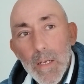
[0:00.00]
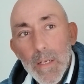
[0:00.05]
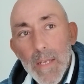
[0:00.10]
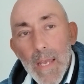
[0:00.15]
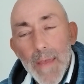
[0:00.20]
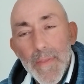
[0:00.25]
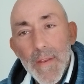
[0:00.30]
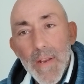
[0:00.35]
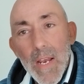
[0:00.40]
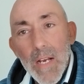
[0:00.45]

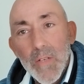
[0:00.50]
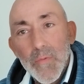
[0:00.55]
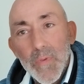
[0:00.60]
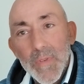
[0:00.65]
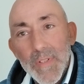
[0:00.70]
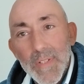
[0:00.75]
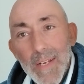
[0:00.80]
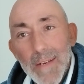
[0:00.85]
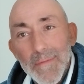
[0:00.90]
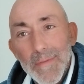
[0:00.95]
yeah, the next
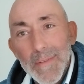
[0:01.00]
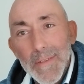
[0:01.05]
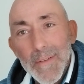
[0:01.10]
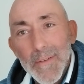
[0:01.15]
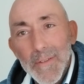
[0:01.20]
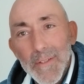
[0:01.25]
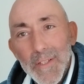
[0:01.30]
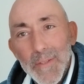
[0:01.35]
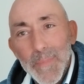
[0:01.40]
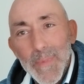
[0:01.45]
one's definitely
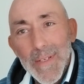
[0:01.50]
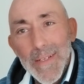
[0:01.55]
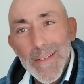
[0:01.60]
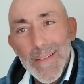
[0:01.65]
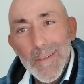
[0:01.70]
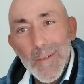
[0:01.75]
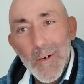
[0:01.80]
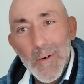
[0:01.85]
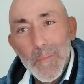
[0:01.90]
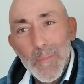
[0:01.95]
going to be
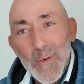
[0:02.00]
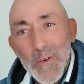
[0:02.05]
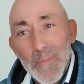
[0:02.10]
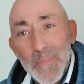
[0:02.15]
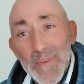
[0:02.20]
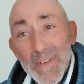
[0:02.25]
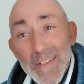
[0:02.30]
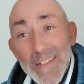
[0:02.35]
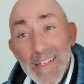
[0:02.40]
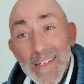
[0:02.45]
a lot more
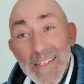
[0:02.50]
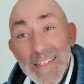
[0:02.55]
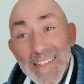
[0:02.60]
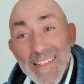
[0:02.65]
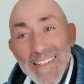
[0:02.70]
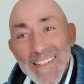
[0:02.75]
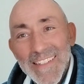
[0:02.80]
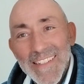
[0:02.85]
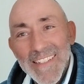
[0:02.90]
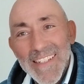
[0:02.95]

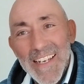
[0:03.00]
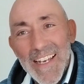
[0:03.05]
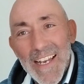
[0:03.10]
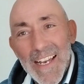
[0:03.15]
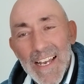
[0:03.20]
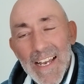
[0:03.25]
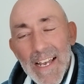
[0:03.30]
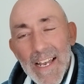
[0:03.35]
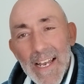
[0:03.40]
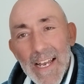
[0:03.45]
precise,
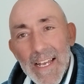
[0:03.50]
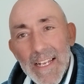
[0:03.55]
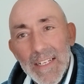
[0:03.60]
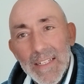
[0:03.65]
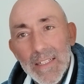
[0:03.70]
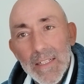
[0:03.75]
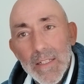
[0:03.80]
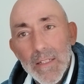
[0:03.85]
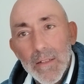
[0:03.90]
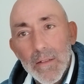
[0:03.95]

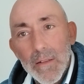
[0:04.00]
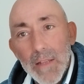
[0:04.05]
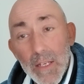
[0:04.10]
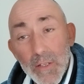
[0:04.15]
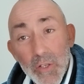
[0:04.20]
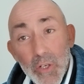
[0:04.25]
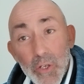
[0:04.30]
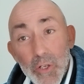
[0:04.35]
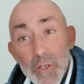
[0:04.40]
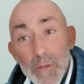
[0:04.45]
and
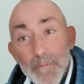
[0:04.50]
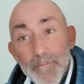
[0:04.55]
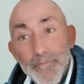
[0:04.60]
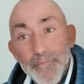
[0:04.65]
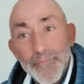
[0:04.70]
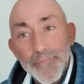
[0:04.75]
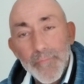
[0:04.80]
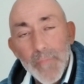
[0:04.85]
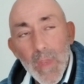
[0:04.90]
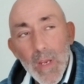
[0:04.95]
that's good.
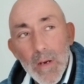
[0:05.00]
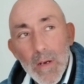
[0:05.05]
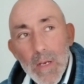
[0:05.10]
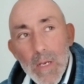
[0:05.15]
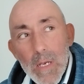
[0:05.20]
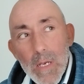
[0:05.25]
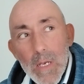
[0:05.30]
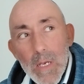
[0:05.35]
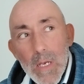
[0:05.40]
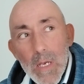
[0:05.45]

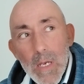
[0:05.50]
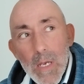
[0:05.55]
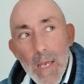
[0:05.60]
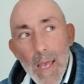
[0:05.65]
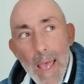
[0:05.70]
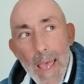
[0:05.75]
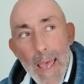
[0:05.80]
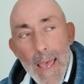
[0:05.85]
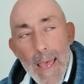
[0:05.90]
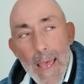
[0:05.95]

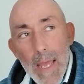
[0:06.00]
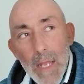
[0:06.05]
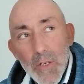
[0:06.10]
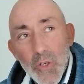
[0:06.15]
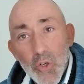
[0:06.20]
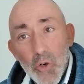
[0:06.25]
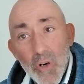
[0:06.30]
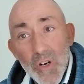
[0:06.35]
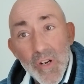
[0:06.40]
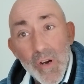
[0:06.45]
And
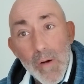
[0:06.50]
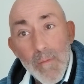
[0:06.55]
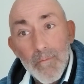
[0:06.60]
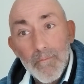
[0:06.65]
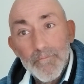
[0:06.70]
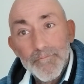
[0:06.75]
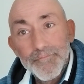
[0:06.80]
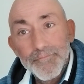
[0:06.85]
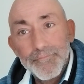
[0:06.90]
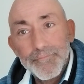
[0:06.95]
shorter,
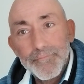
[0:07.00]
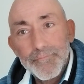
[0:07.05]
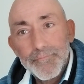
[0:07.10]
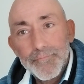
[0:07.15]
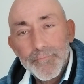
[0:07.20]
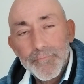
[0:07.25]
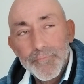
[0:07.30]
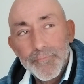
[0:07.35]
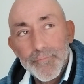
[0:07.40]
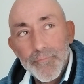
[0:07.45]

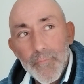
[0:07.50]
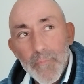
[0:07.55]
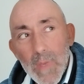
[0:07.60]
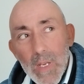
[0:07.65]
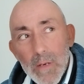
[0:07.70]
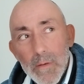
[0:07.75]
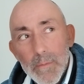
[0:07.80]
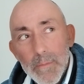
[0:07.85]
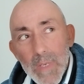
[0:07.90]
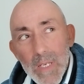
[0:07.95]

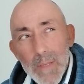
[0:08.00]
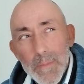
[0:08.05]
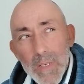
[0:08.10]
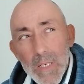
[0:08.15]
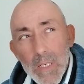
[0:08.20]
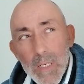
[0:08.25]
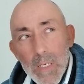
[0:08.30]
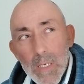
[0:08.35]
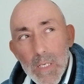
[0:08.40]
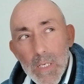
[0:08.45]

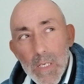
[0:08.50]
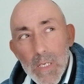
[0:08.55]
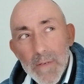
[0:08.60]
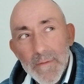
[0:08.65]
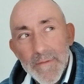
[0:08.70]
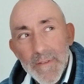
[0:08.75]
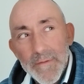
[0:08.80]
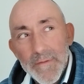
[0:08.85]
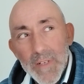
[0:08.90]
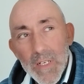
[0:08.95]
maybe
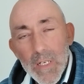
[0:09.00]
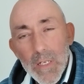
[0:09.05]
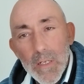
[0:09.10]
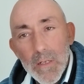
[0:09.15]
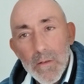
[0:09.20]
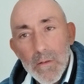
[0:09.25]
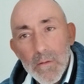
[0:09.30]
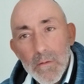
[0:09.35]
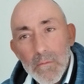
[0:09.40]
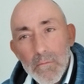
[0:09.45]

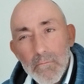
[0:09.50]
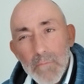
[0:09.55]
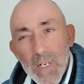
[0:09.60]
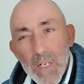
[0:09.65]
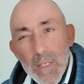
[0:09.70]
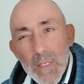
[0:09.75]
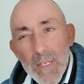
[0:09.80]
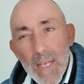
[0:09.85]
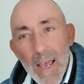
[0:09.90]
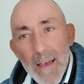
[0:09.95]
15
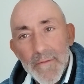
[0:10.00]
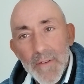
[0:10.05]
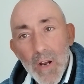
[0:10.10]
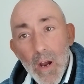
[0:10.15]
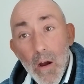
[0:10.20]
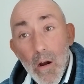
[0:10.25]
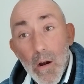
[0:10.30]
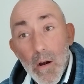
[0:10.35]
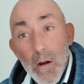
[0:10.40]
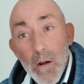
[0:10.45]
minutes, half an
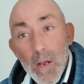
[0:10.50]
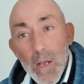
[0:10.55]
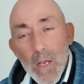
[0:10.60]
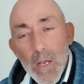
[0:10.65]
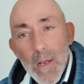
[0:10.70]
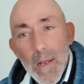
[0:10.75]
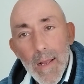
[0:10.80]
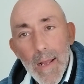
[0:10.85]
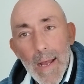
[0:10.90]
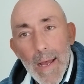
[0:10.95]
hour.
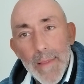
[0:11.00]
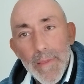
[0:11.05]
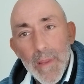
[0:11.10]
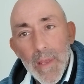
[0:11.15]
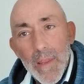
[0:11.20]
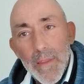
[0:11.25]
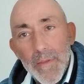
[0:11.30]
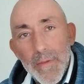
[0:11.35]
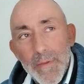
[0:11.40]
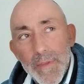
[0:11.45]
And
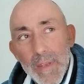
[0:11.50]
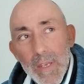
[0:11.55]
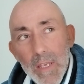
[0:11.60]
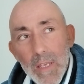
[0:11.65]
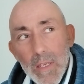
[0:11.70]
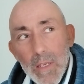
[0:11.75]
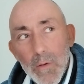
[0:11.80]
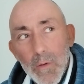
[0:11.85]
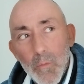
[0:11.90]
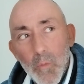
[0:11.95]
then
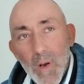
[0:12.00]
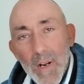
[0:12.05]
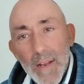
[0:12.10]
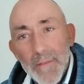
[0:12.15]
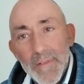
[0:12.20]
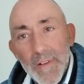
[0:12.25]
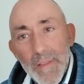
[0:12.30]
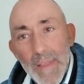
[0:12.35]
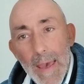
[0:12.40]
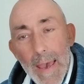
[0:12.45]
the one
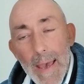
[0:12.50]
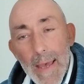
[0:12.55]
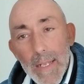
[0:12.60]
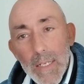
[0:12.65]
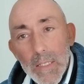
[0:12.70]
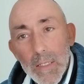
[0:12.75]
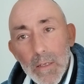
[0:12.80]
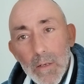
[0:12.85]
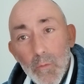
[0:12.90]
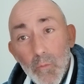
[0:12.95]
after
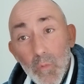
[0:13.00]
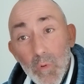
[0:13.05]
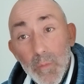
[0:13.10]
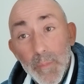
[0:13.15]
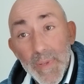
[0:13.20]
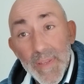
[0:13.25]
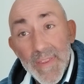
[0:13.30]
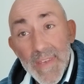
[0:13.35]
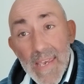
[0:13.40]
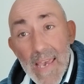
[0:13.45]
that will
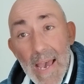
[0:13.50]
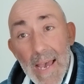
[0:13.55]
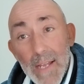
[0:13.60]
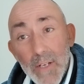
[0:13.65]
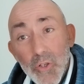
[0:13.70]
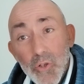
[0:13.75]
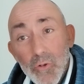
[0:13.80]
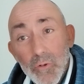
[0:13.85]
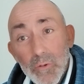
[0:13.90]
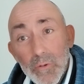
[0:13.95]
be the
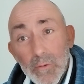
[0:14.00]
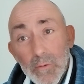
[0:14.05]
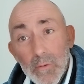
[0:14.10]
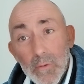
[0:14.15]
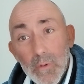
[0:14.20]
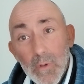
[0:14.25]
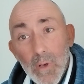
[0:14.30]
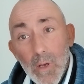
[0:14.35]
actual